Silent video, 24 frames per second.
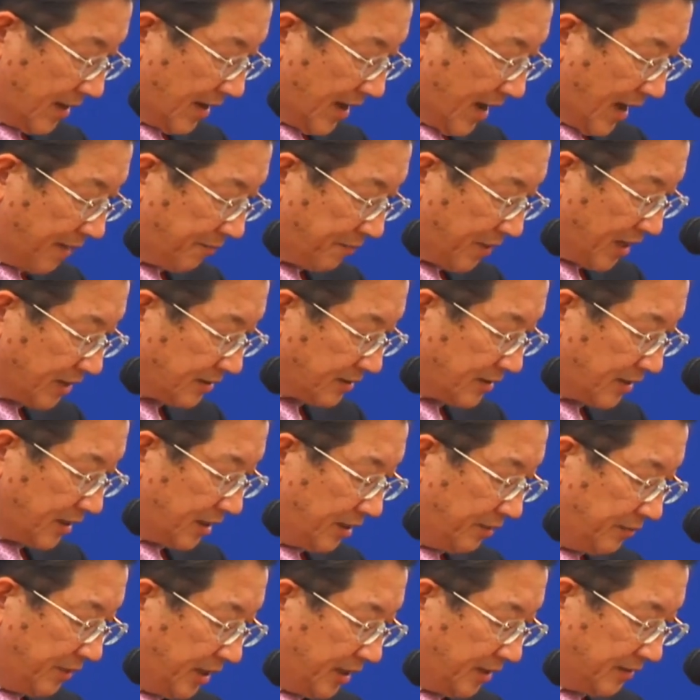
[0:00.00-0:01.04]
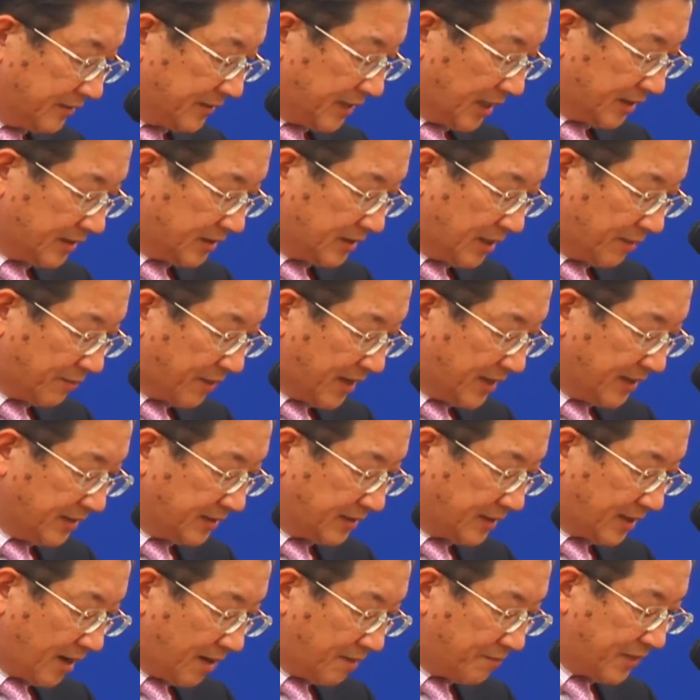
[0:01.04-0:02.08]
I personally believe that Japanese
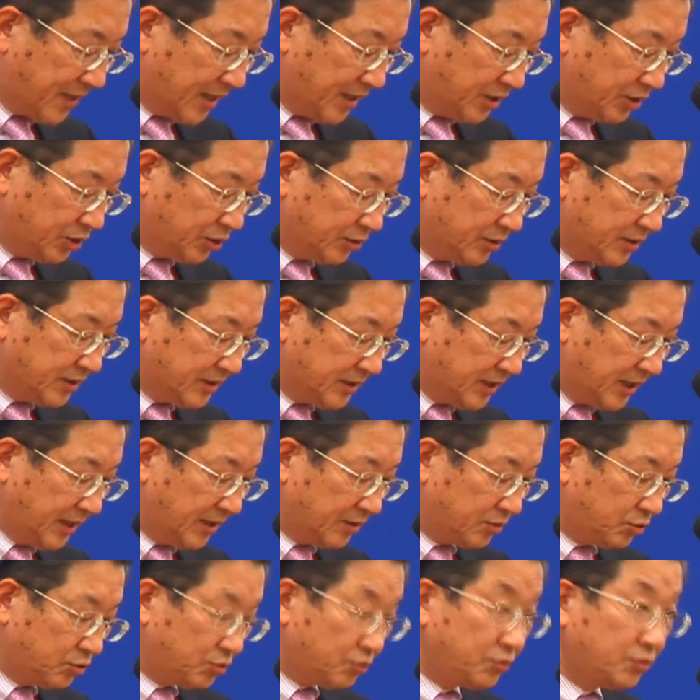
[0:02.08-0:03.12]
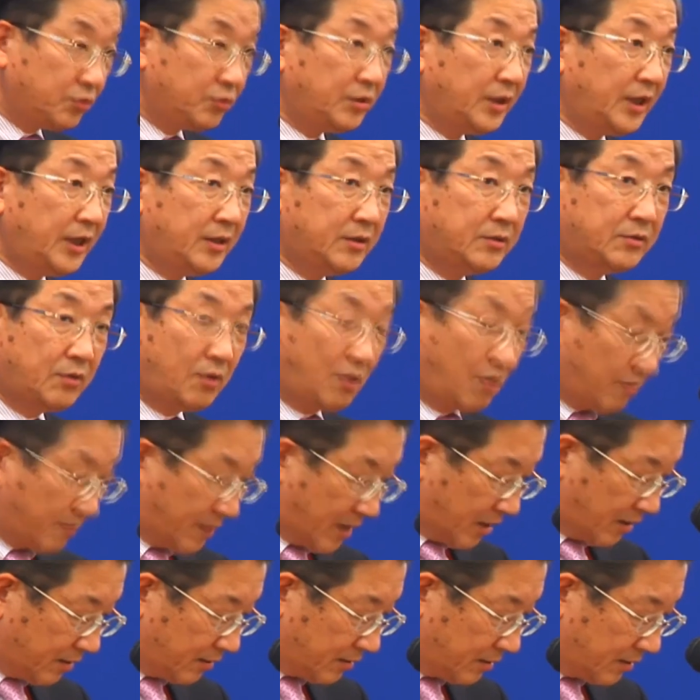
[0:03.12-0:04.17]
companies should seek truly
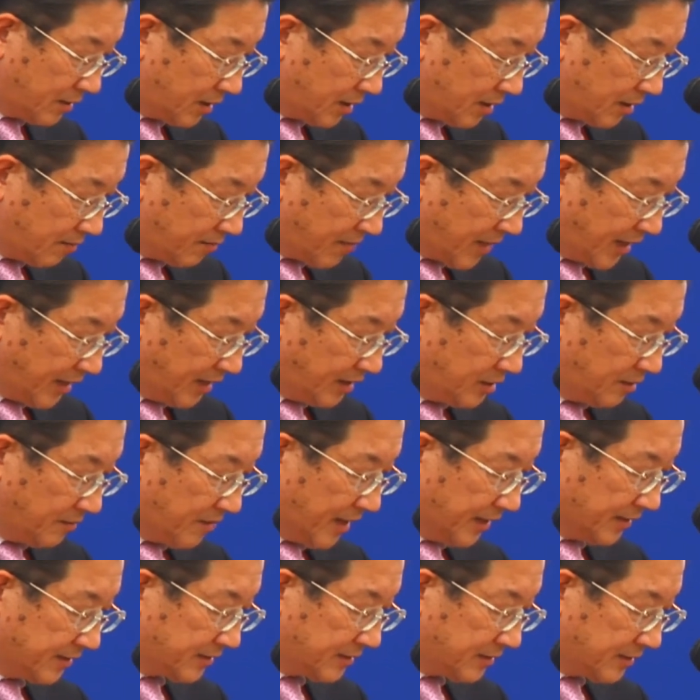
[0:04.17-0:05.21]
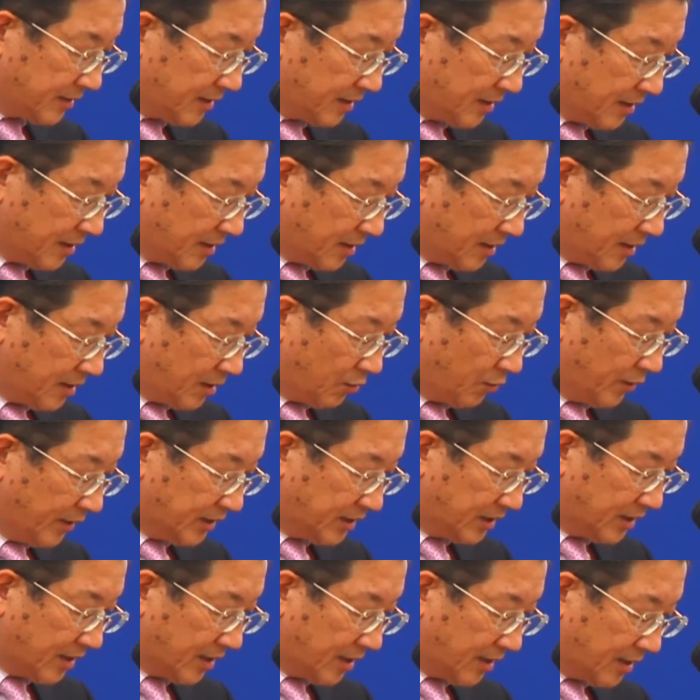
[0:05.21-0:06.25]
global management
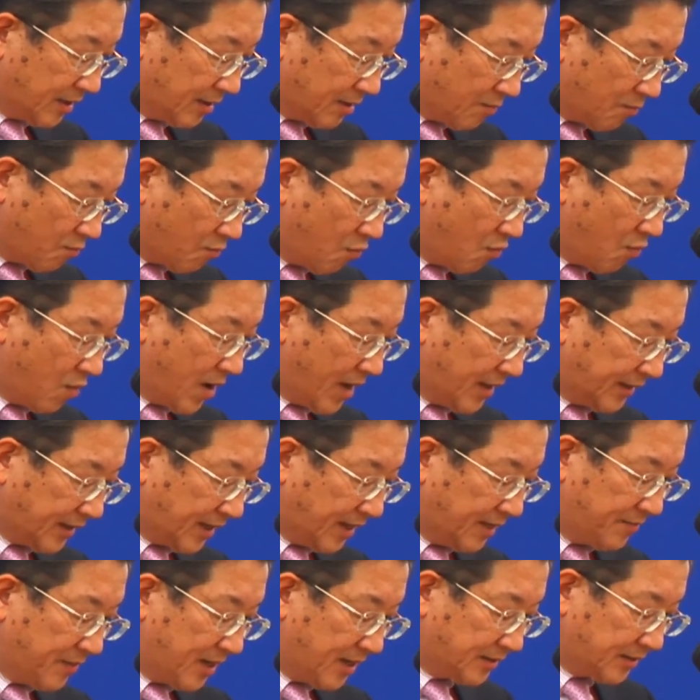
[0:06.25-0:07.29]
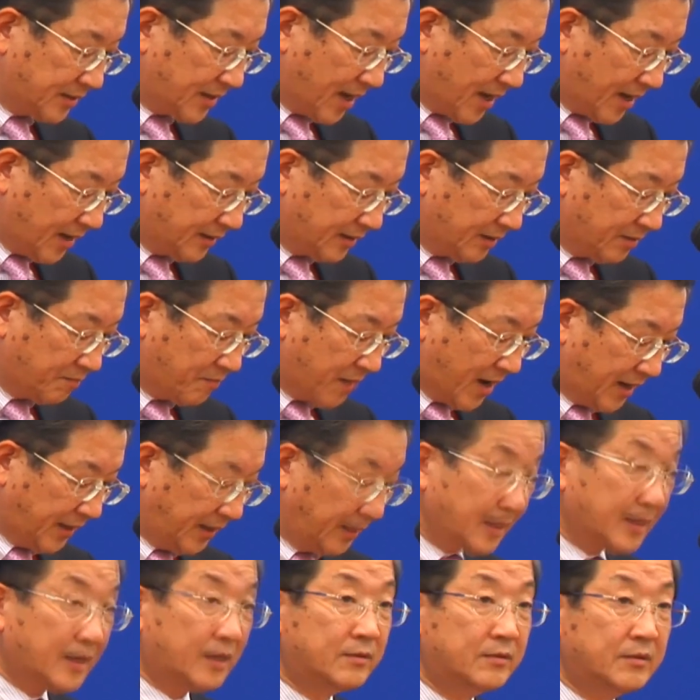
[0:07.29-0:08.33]
with a more diverse and
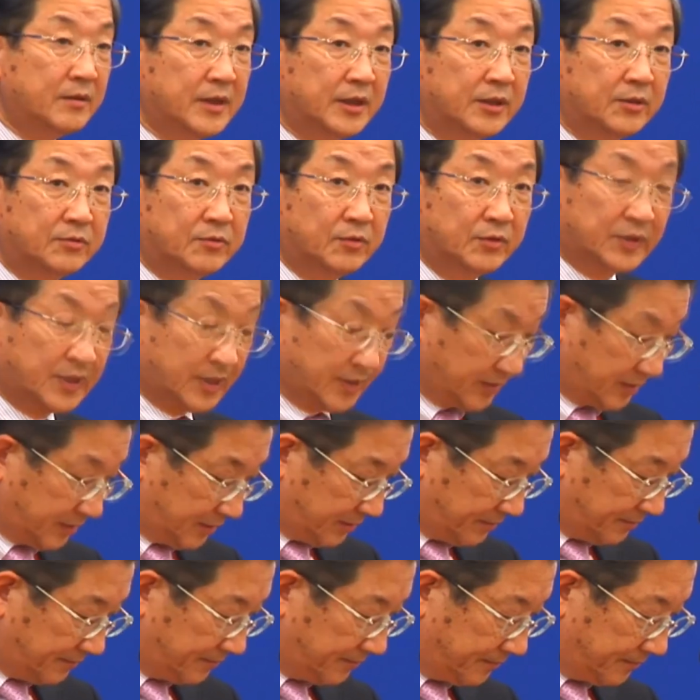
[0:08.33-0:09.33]
bilingual headquarters.